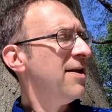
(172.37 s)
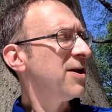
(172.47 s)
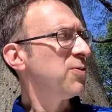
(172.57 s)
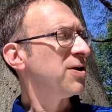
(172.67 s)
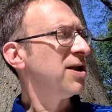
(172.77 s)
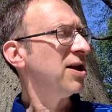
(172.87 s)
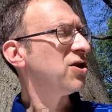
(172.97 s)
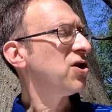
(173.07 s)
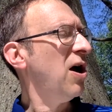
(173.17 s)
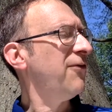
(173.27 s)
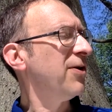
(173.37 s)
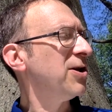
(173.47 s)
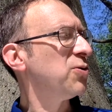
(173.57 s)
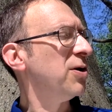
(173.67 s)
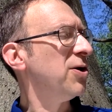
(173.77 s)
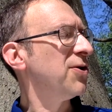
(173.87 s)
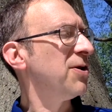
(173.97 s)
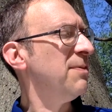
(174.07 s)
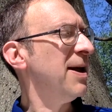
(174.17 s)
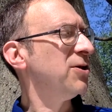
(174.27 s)
This was done softly to alert
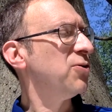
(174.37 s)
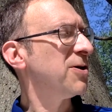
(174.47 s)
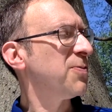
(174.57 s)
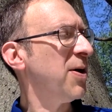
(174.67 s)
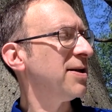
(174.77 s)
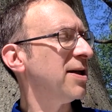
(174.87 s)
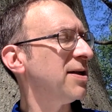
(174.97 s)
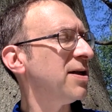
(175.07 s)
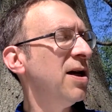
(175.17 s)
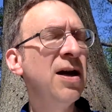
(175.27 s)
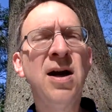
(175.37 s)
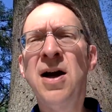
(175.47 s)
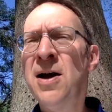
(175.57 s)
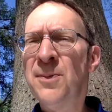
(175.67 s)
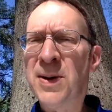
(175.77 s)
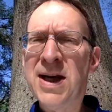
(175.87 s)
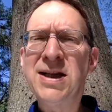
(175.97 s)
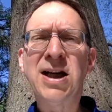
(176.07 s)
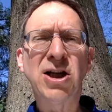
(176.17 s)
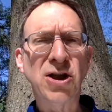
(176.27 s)
the men to his presence.
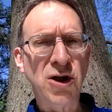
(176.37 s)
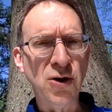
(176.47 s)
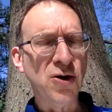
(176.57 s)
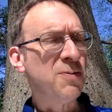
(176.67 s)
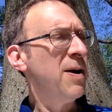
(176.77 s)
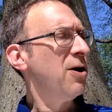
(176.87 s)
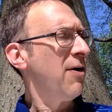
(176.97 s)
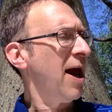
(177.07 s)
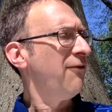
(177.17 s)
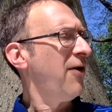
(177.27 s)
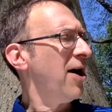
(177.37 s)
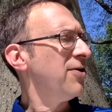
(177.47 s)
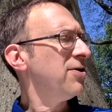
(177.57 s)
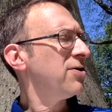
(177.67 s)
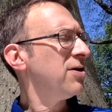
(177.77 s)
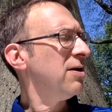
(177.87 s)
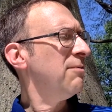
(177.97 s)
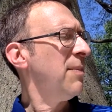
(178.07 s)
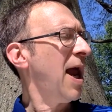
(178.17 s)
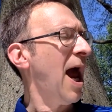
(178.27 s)
"Please excuse me, grandfathers.
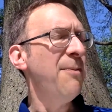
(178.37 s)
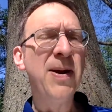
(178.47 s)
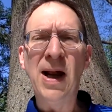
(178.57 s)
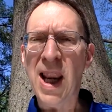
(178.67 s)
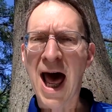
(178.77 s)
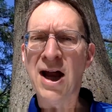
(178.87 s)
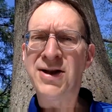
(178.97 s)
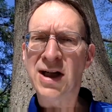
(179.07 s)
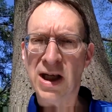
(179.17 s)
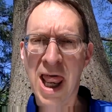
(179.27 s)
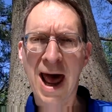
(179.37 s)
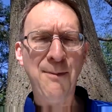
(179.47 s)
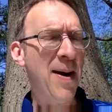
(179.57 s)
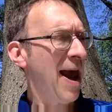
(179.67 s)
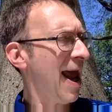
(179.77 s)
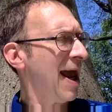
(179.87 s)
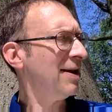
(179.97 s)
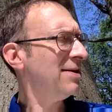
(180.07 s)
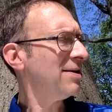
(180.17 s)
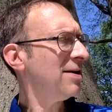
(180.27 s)
May I be allowed to clap
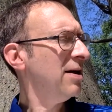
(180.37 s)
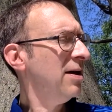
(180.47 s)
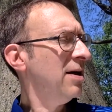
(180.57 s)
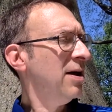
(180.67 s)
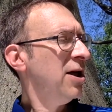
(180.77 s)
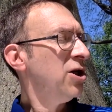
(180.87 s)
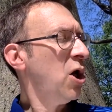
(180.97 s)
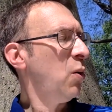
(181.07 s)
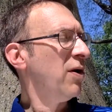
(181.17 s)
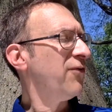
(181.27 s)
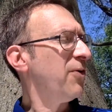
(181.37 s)
hands?" No one